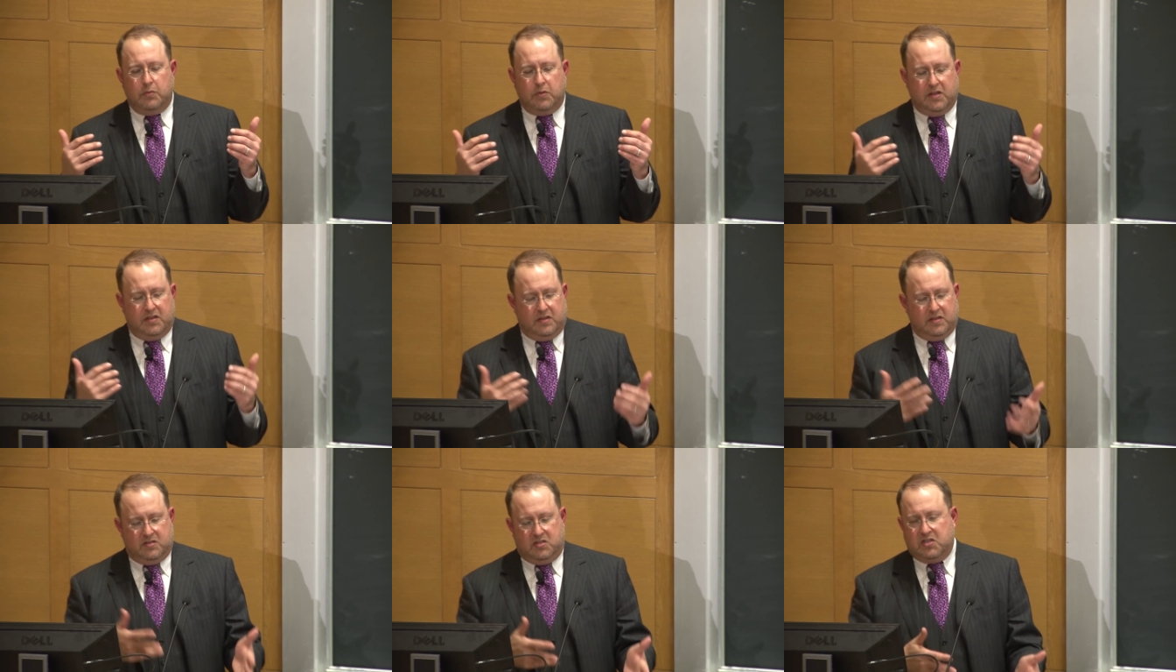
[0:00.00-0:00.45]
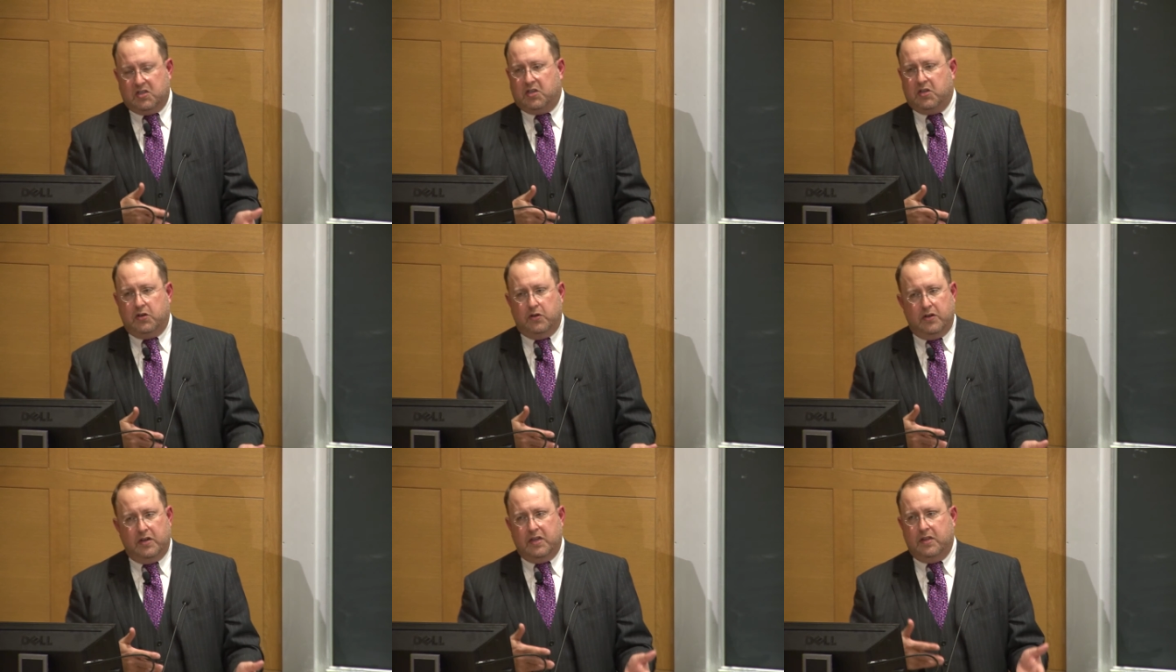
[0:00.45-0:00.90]
with the
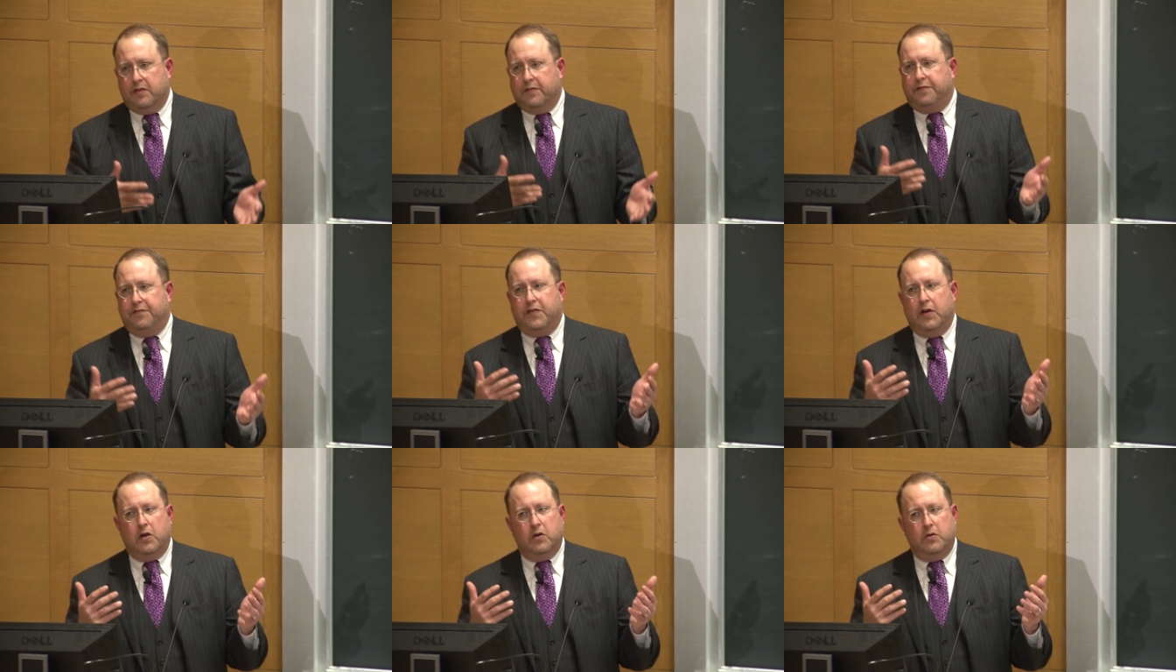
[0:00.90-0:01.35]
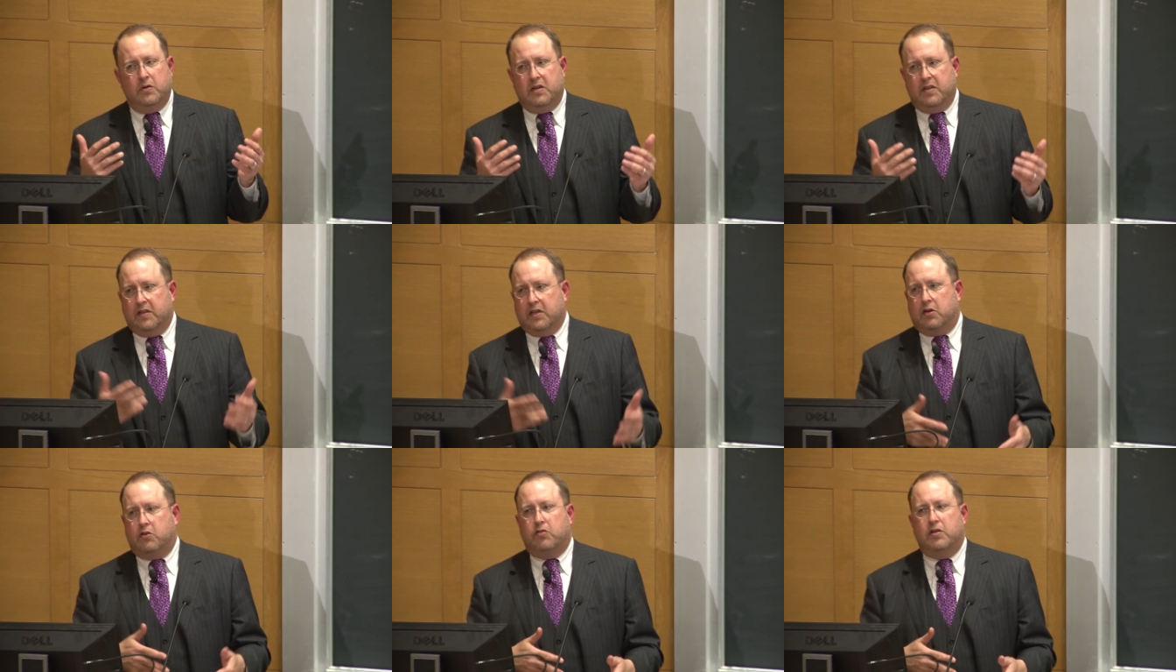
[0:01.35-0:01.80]
security in the
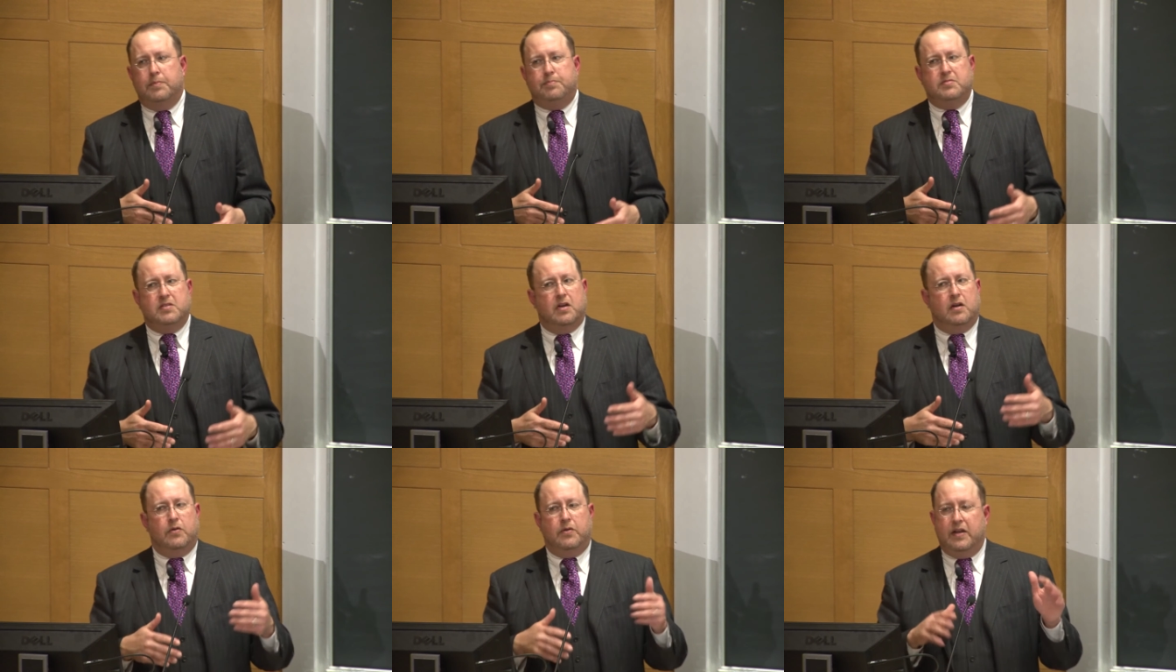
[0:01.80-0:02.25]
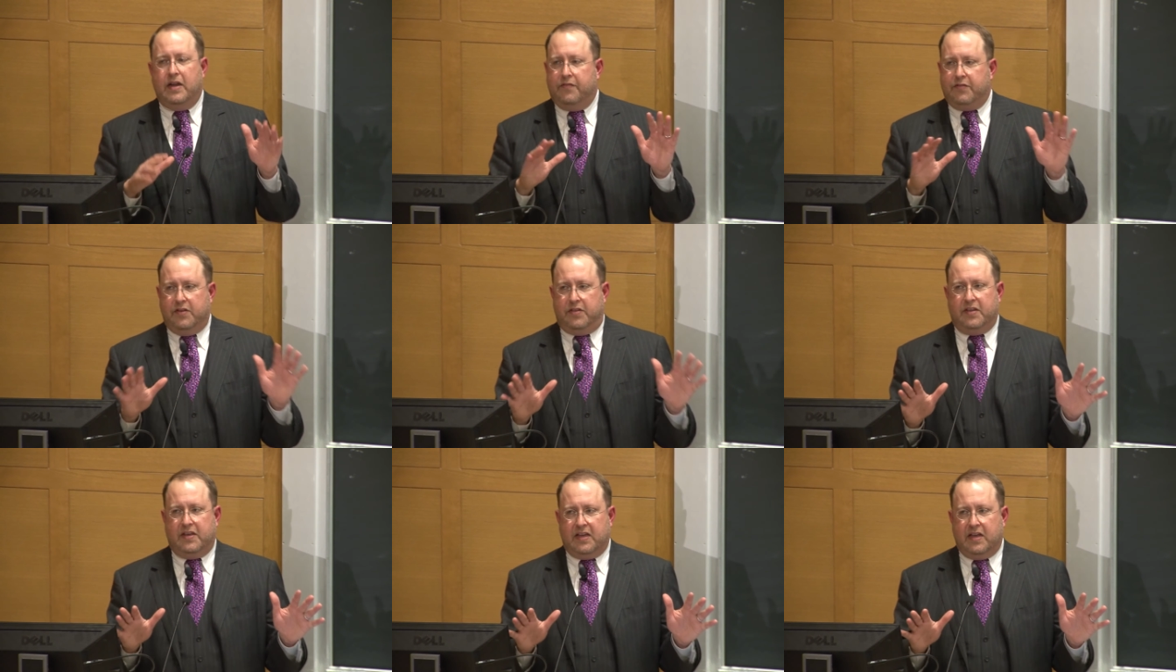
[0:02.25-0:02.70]
phone and the crypto and
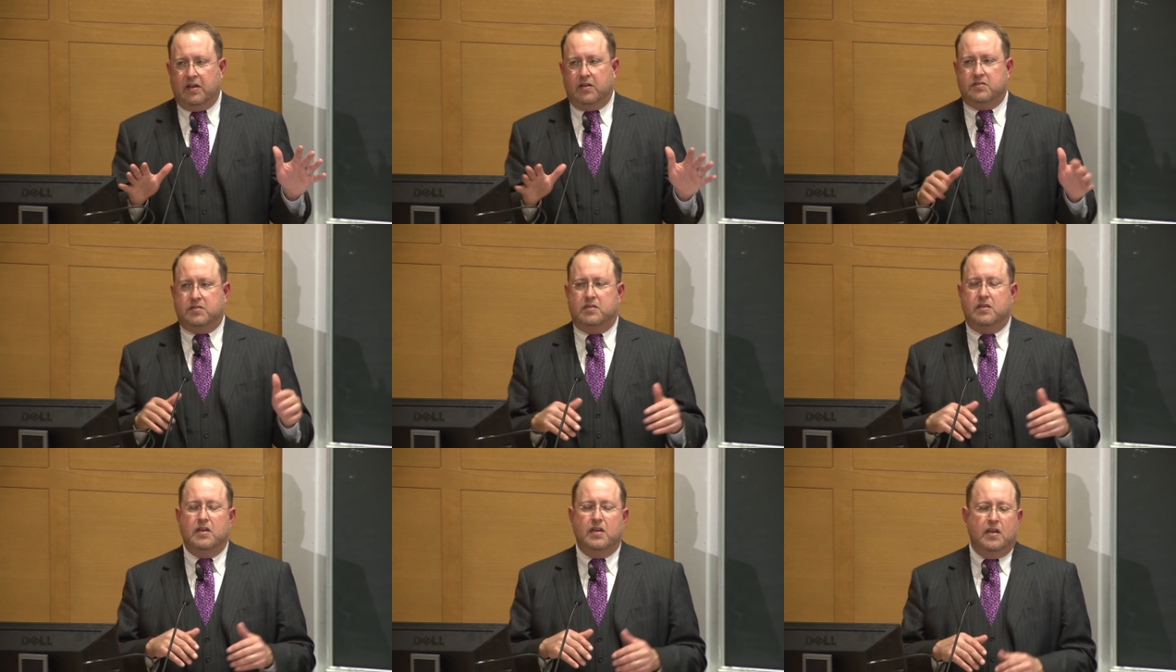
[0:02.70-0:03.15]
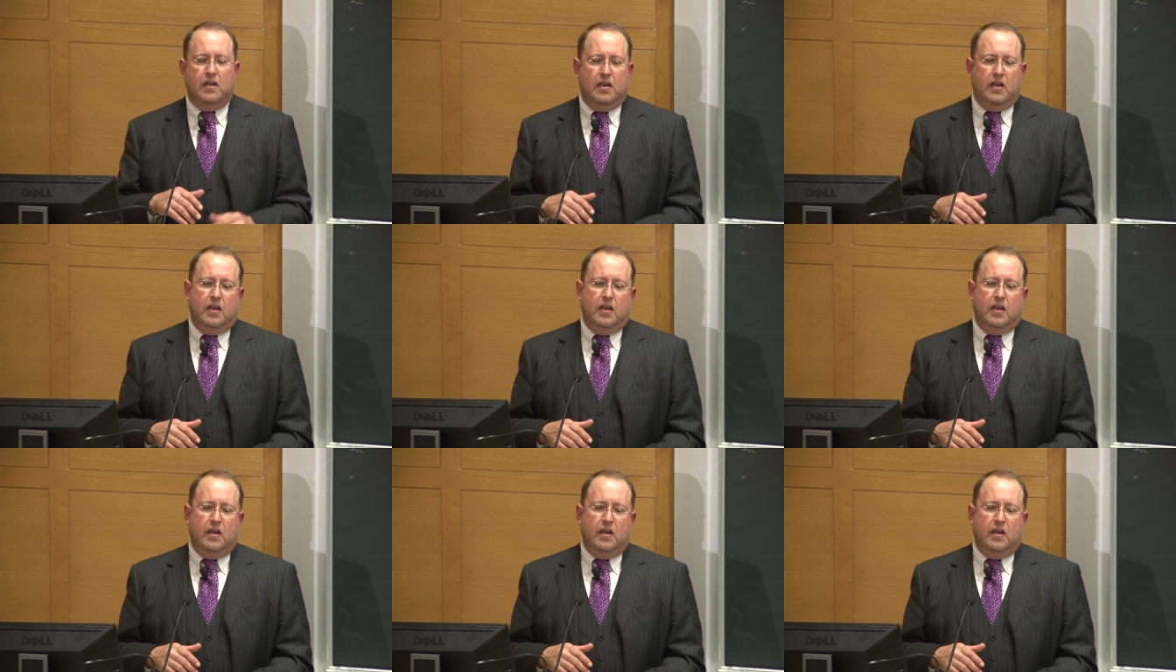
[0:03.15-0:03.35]
everything else.